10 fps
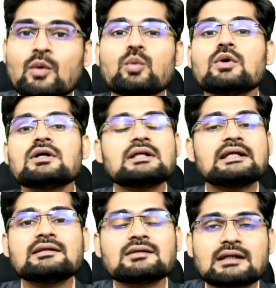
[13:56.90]
world
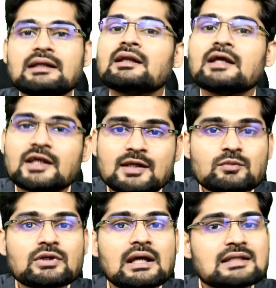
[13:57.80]
leader in
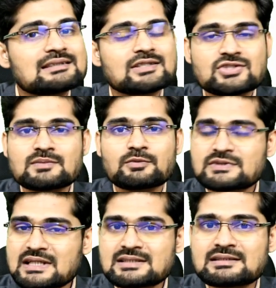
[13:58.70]
immunization
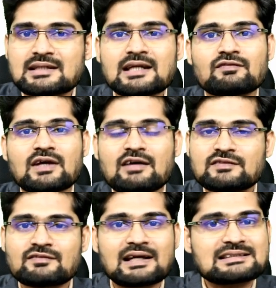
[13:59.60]
process, right? We have
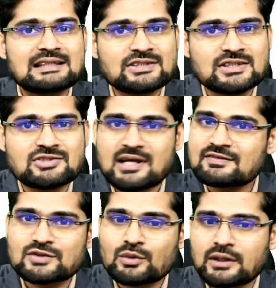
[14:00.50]
the vaccination
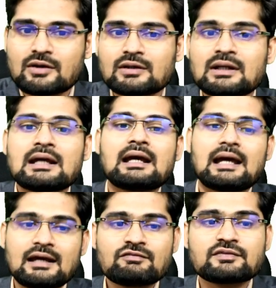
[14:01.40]
drives going on.
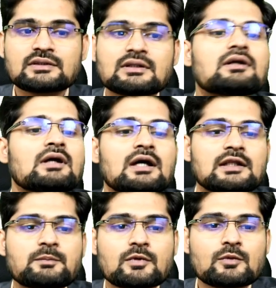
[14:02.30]
And further,
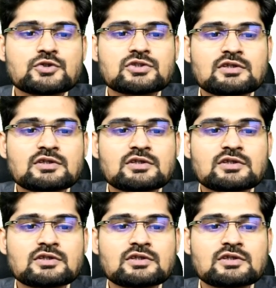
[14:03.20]
the promotion